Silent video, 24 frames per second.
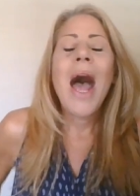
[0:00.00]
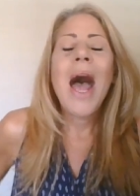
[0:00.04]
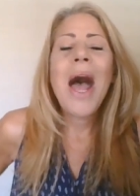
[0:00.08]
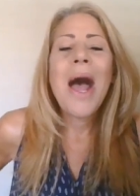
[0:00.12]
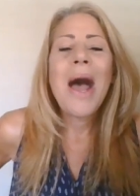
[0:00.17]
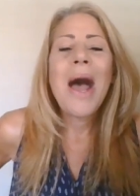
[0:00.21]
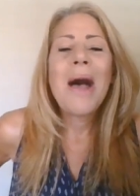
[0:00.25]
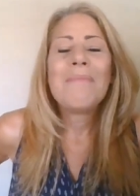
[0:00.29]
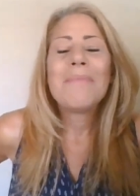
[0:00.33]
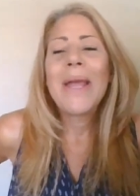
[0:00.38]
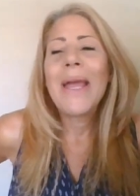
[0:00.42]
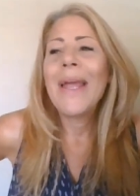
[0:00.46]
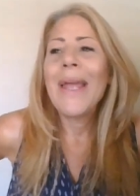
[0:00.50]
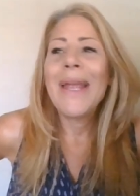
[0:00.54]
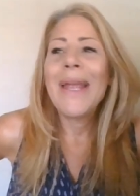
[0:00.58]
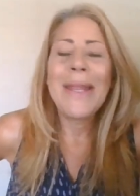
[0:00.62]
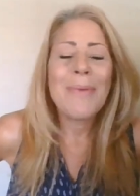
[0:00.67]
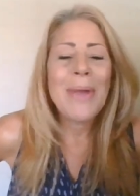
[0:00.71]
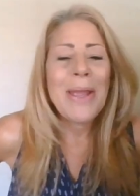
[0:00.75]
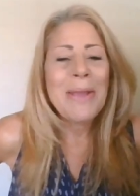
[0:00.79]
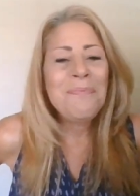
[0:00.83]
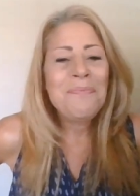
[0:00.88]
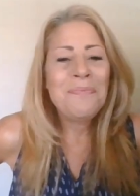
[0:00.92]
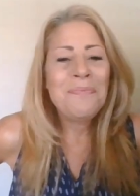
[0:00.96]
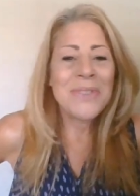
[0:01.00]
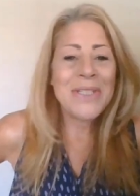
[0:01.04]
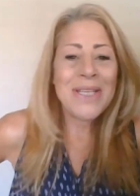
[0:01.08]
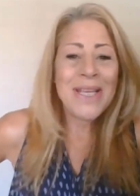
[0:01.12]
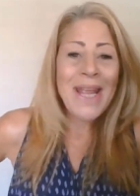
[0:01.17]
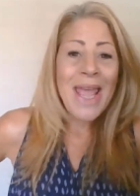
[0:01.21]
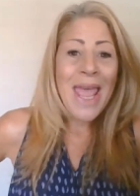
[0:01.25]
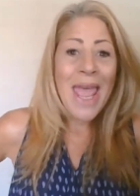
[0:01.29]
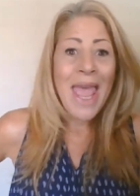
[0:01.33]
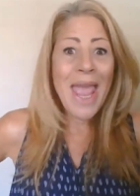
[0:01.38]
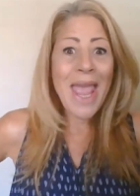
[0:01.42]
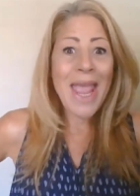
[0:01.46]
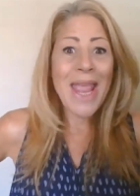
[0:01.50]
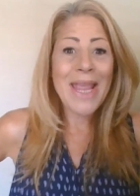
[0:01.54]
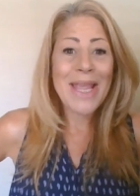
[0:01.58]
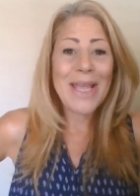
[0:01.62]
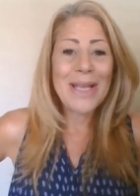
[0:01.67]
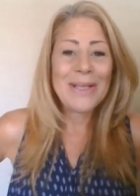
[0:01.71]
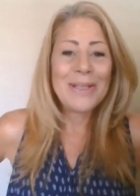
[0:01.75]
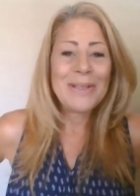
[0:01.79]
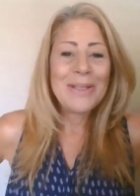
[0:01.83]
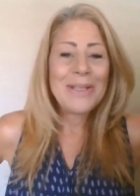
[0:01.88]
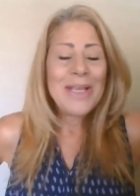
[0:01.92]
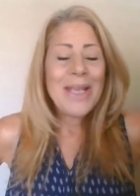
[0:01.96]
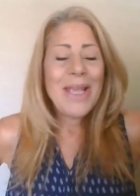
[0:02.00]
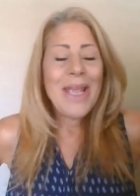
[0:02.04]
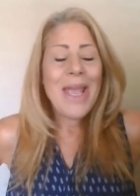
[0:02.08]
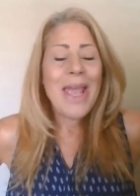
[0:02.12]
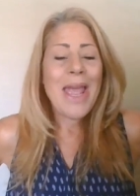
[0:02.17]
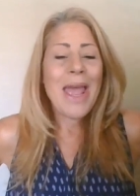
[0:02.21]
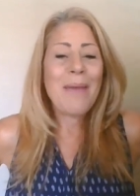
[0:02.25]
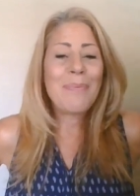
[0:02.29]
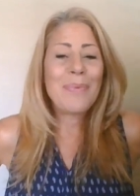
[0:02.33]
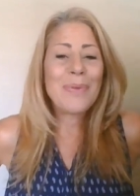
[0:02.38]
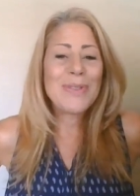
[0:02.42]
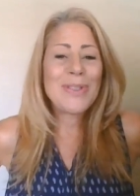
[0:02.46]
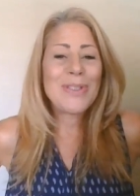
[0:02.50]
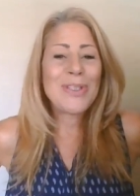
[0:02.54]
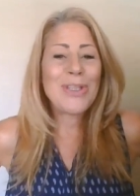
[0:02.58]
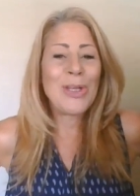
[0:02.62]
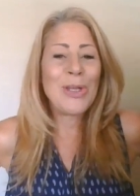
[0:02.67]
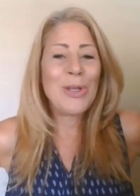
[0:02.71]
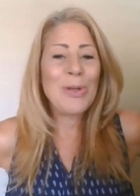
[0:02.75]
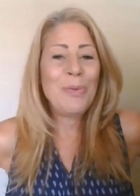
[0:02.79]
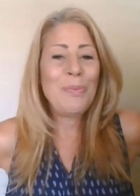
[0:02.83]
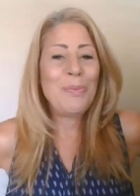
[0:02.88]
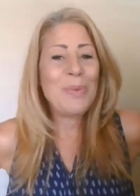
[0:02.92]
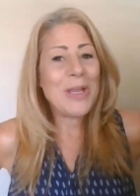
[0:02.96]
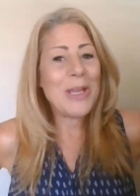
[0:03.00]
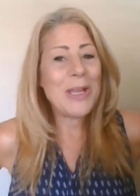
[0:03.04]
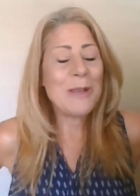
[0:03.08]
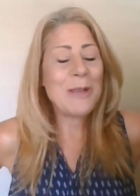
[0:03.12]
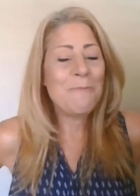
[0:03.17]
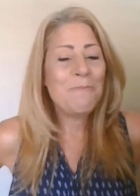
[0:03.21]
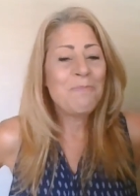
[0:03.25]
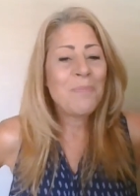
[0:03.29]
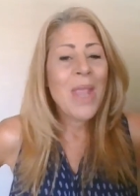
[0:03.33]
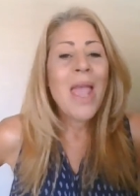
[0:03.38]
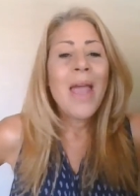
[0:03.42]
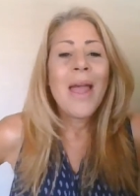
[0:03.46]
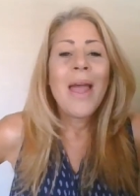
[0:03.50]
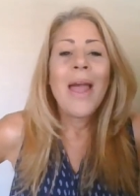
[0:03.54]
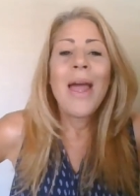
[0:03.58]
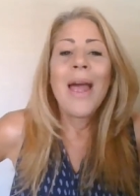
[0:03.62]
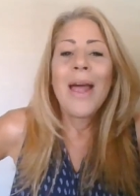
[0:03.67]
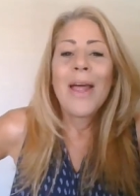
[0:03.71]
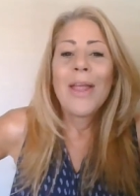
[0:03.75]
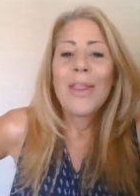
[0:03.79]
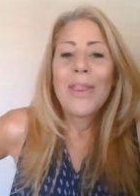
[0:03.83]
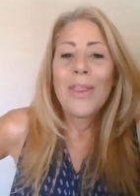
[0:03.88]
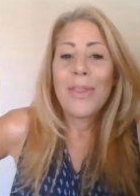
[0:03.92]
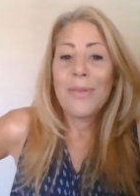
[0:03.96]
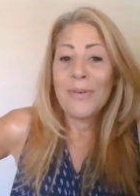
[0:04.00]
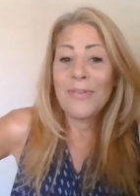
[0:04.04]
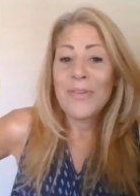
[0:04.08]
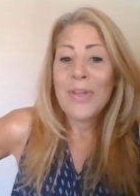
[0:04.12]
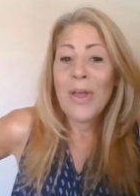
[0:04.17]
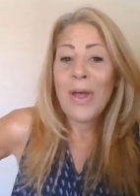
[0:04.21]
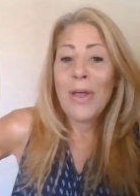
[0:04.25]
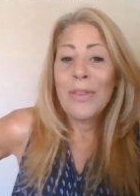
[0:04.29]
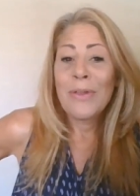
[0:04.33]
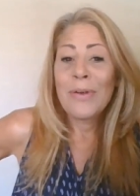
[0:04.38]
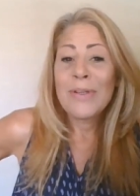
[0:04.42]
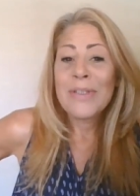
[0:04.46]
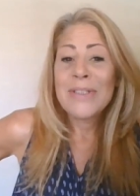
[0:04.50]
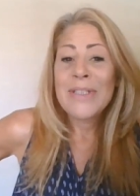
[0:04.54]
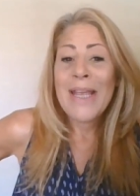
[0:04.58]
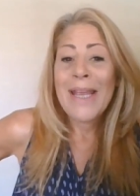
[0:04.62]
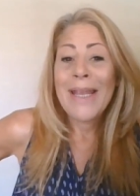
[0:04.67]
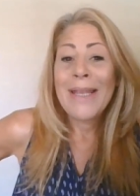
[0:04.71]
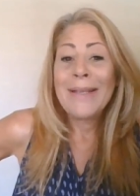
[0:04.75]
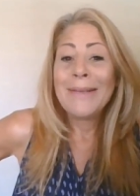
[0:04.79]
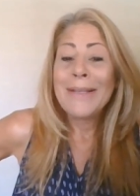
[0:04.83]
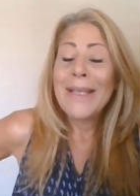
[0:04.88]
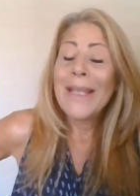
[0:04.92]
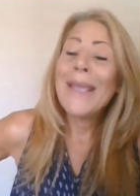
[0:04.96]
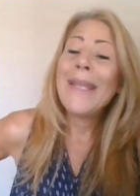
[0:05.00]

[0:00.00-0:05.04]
Um, anyway, today happens to be Thrift Haul Thursday.